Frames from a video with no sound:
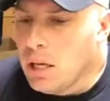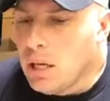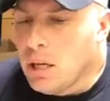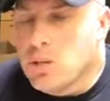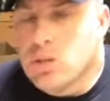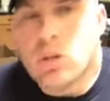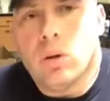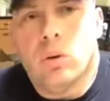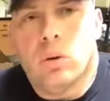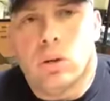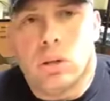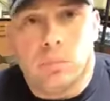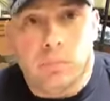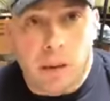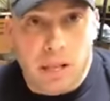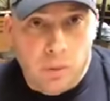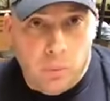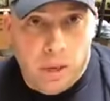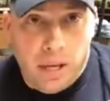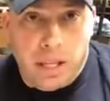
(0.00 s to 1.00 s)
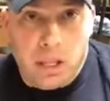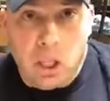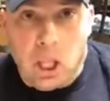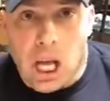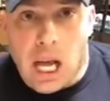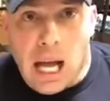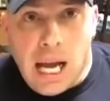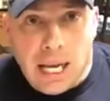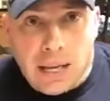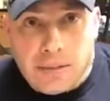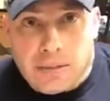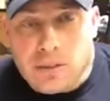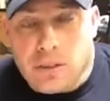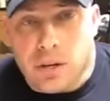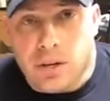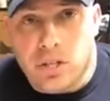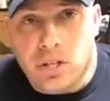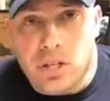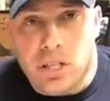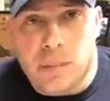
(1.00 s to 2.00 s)
So, by the way, Glocks
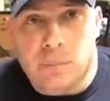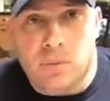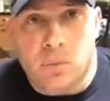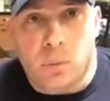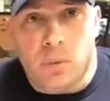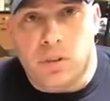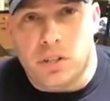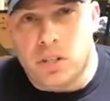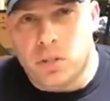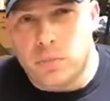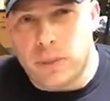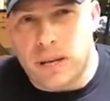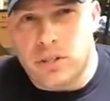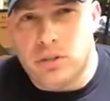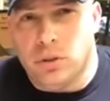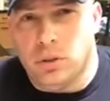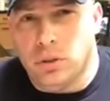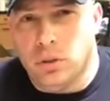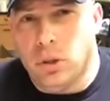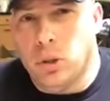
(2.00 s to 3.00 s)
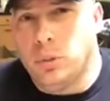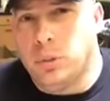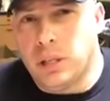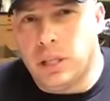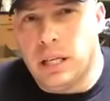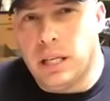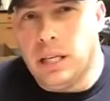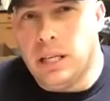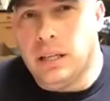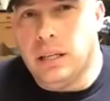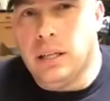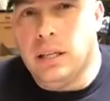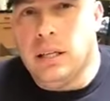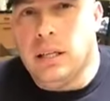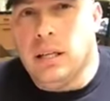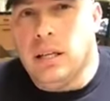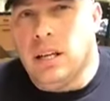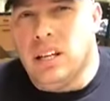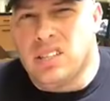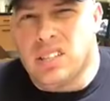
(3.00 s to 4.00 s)
are shipped with a special lubricant.
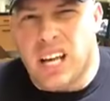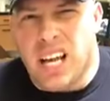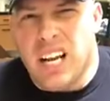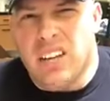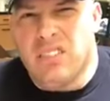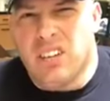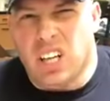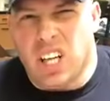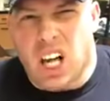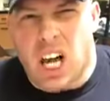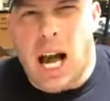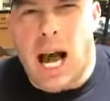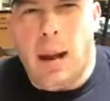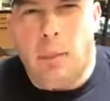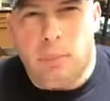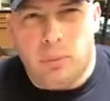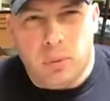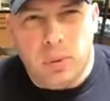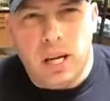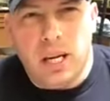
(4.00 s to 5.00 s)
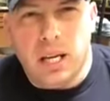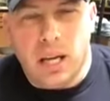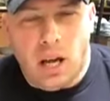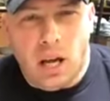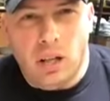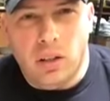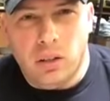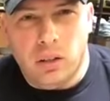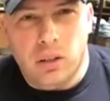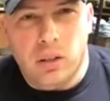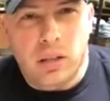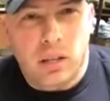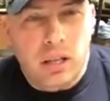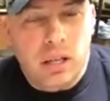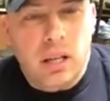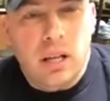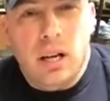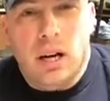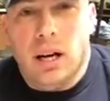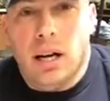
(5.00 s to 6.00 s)
It's kind of a coppery color.
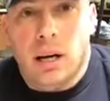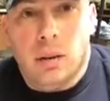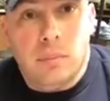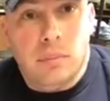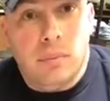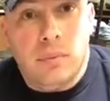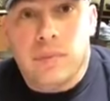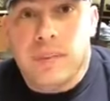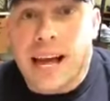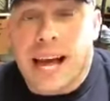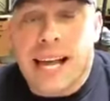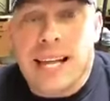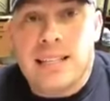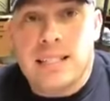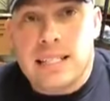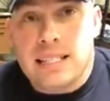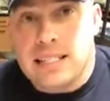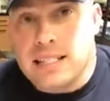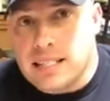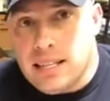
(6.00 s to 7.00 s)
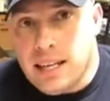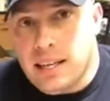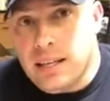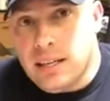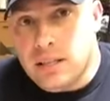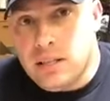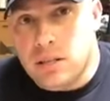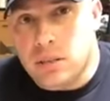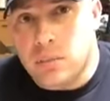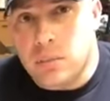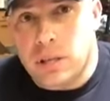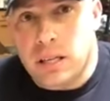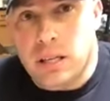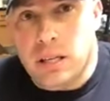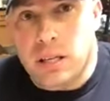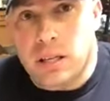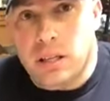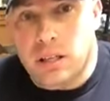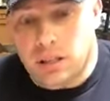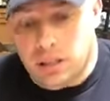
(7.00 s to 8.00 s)
That is intended to
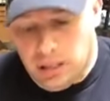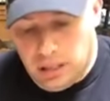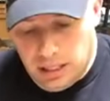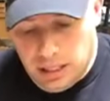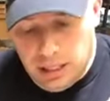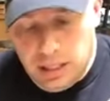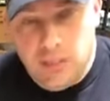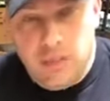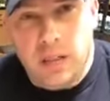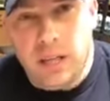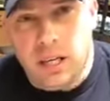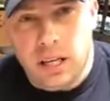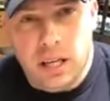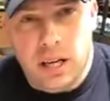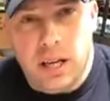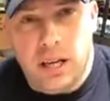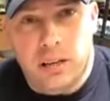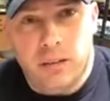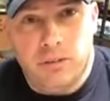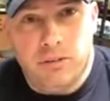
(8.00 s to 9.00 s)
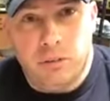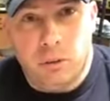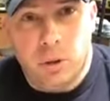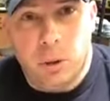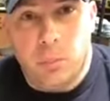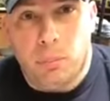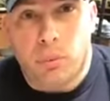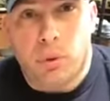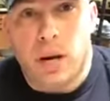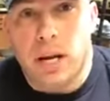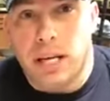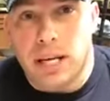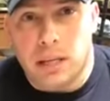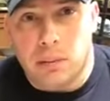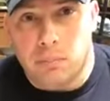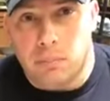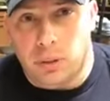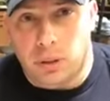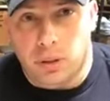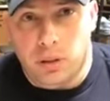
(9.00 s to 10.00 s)
be in the gun for the
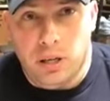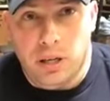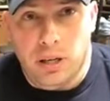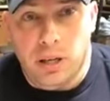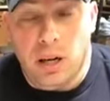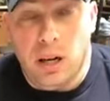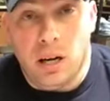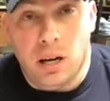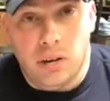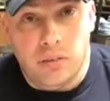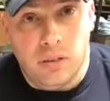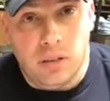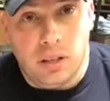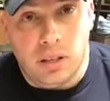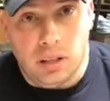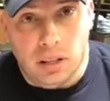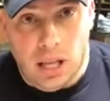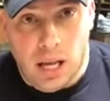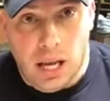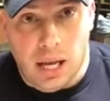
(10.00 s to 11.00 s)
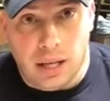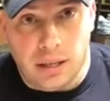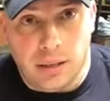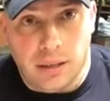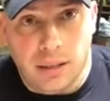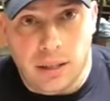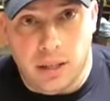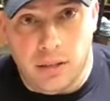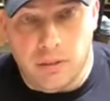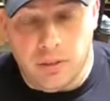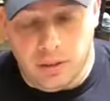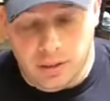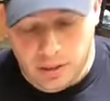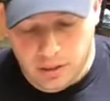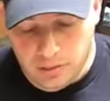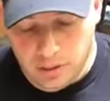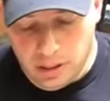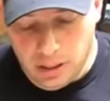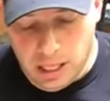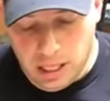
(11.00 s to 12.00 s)
break-in period of the Glock, of the
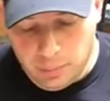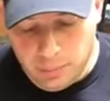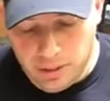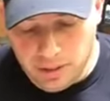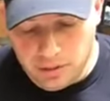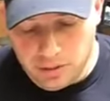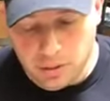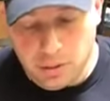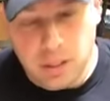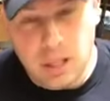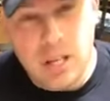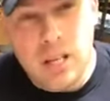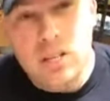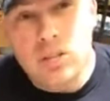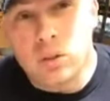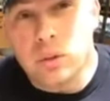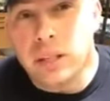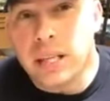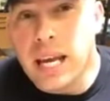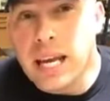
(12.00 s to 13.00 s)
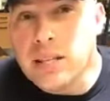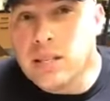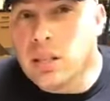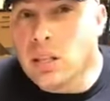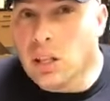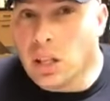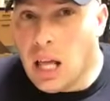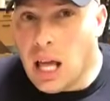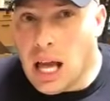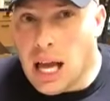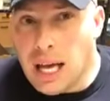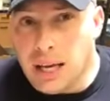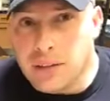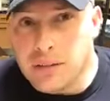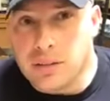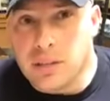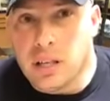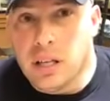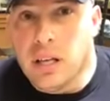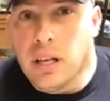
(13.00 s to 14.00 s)
Glock pistol. So in the case of
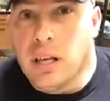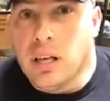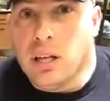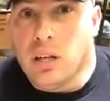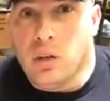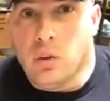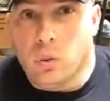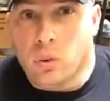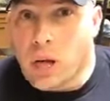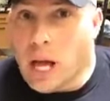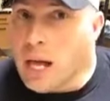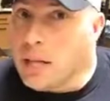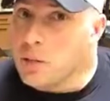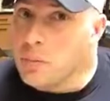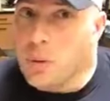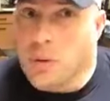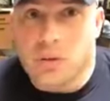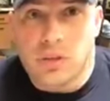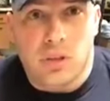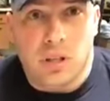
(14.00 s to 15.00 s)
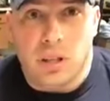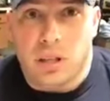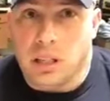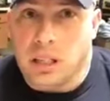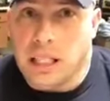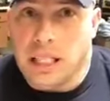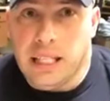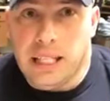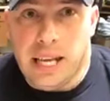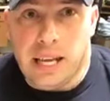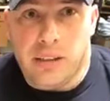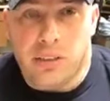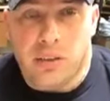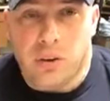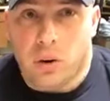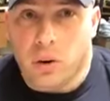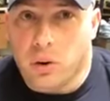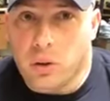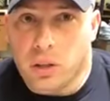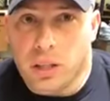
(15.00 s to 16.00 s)
Glocks, you're not supposed to clean that
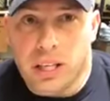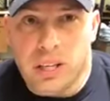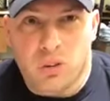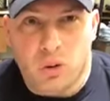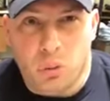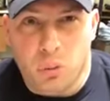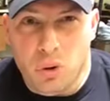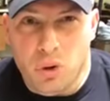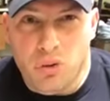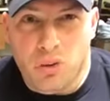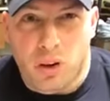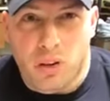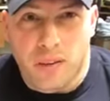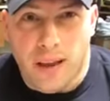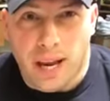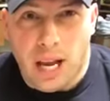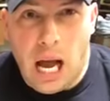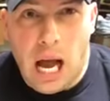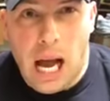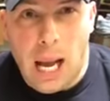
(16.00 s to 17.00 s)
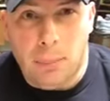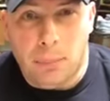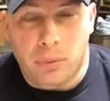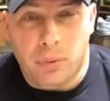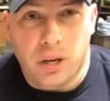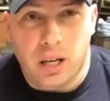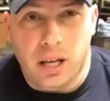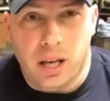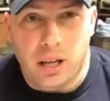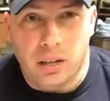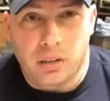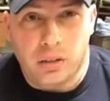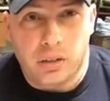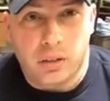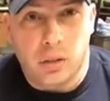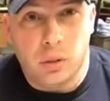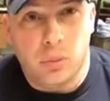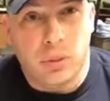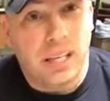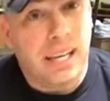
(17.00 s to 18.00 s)
thoroughly and remove all that coppery colored
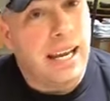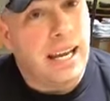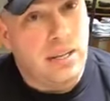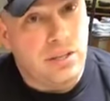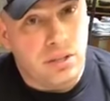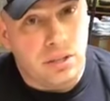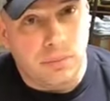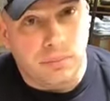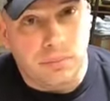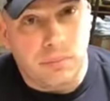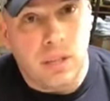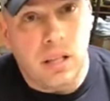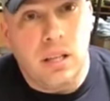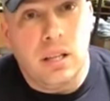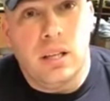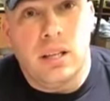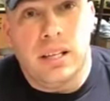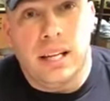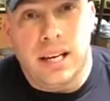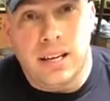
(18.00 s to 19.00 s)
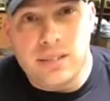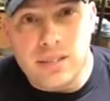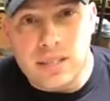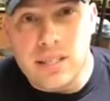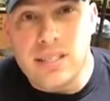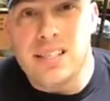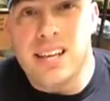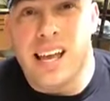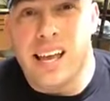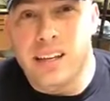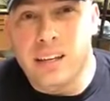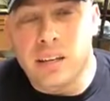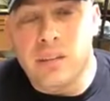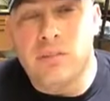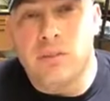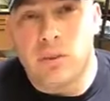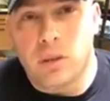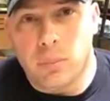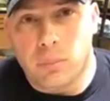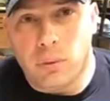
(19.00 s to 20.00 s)
lubrication. That is intended
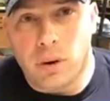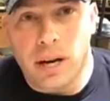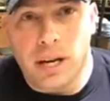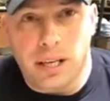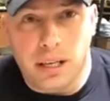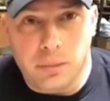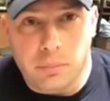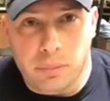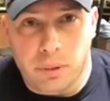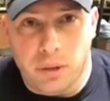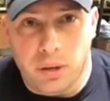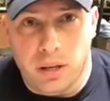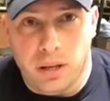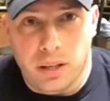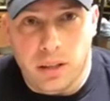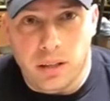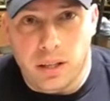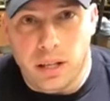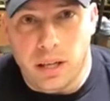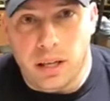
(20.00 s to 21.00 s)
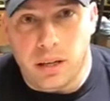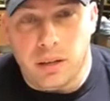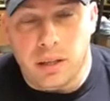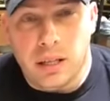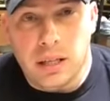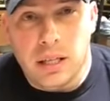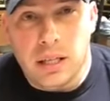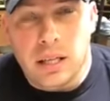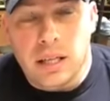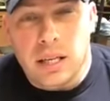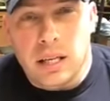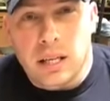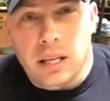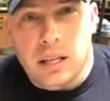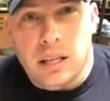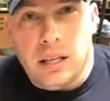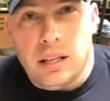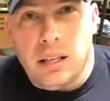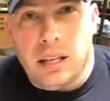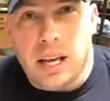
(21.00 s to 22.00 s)
for the break-in period of the gun.
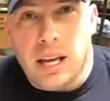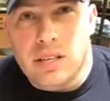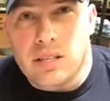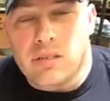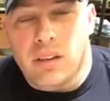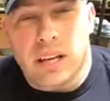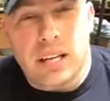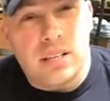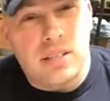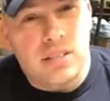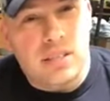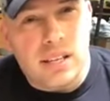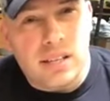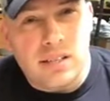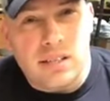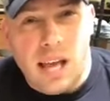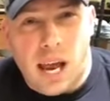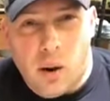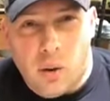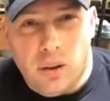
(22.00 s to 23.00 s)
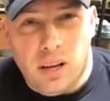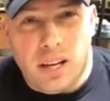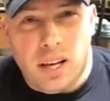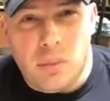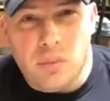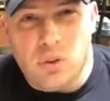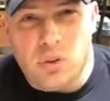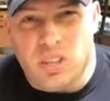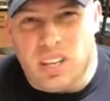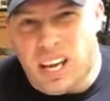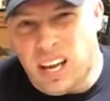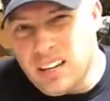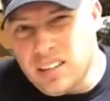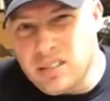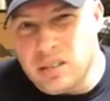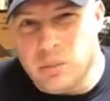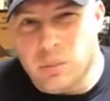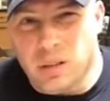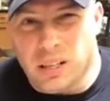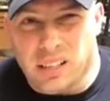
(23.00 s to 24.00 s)
In the case of like a Sig Sauer, that comes with kind of
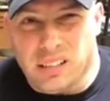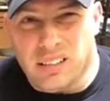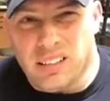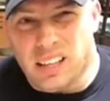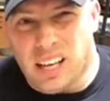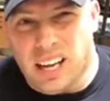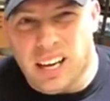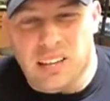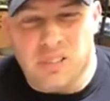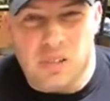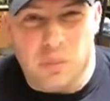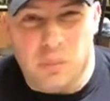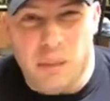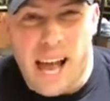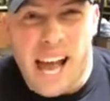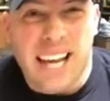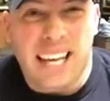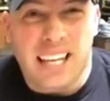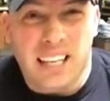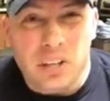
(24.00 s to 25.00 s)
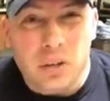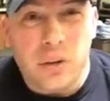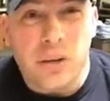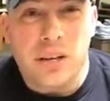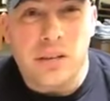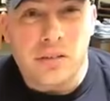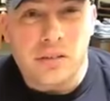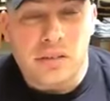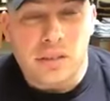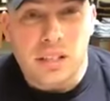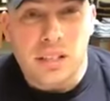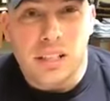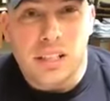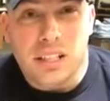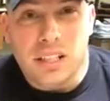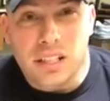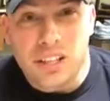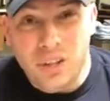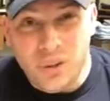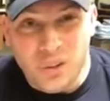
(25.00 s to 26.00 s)
some packing grease.
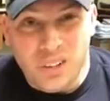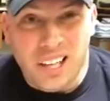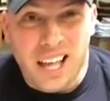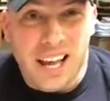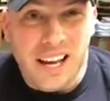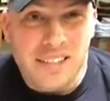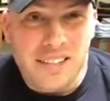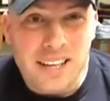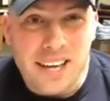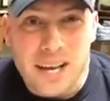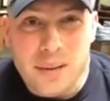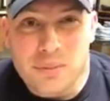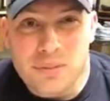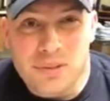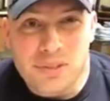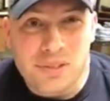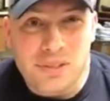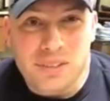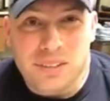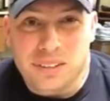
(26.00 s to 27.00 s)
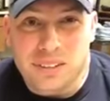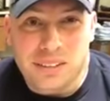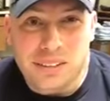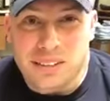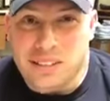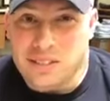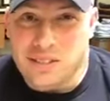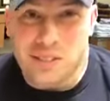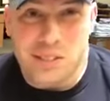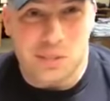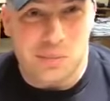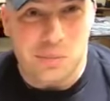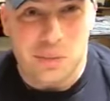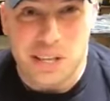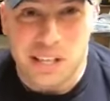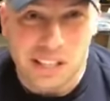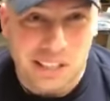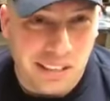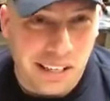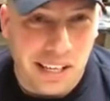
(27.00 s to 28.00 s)
You know, a lot of times, this is just
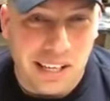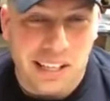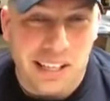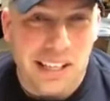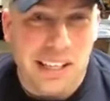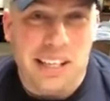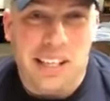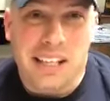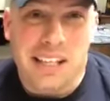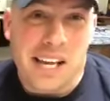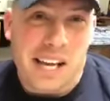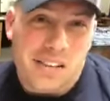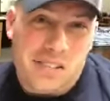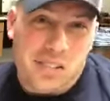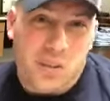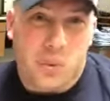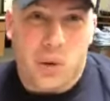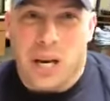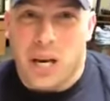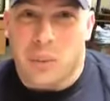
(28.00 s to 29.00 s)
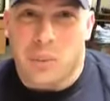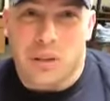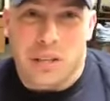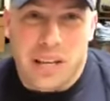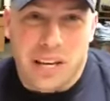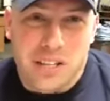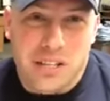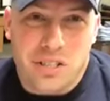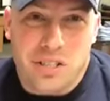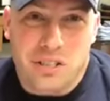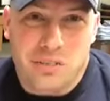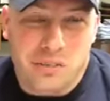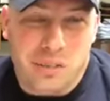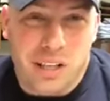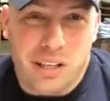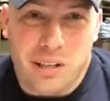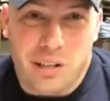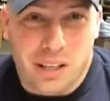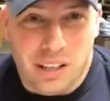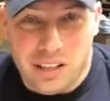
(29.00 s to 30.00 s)
me, like, yes, the recommendation,
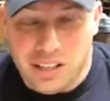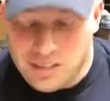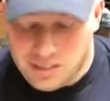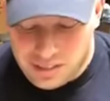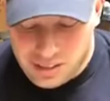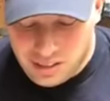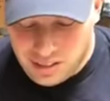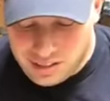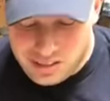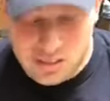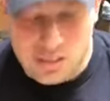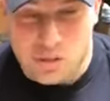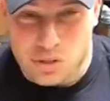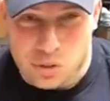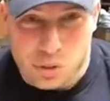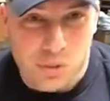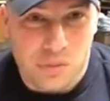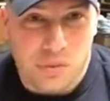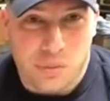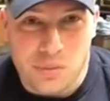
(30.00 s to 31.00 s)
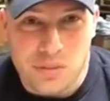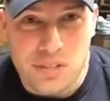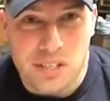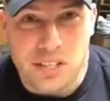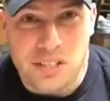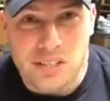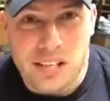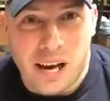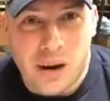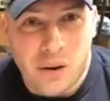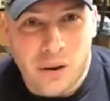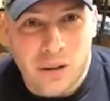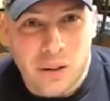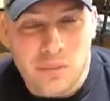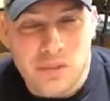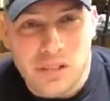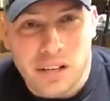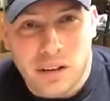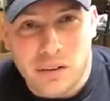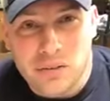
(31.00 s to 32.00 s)
and this is true from Sig Sauer
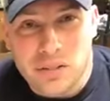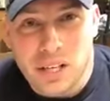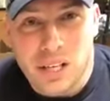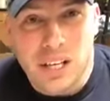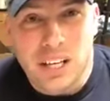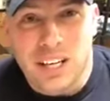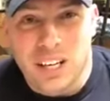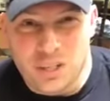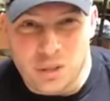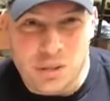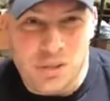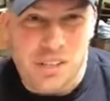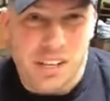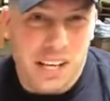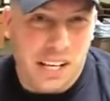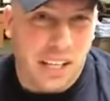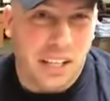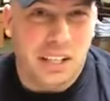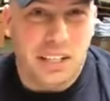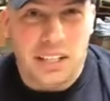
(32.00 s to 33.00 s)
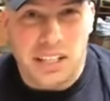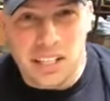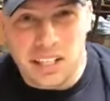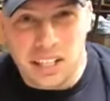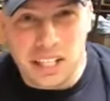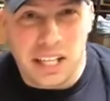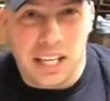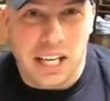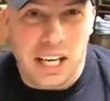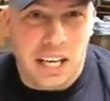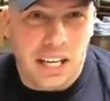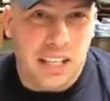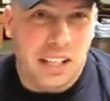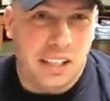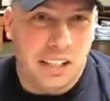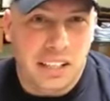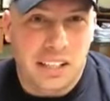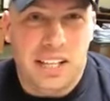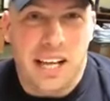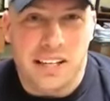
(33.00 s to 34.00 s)
themselves, you're supposed to like clean the gun and
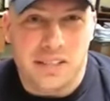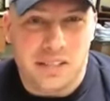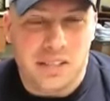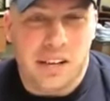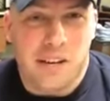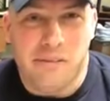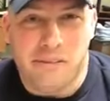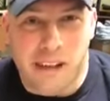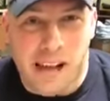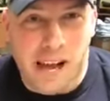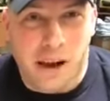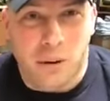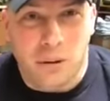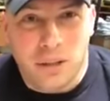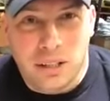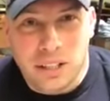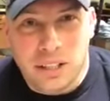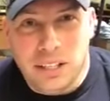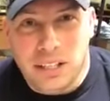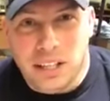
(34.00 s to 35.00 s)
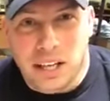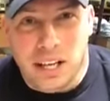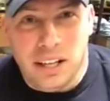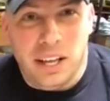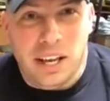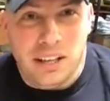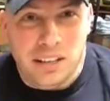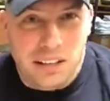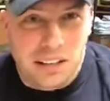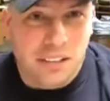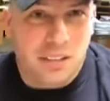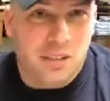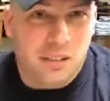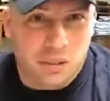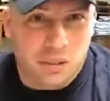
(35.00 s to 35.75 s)
clean that stuff out and then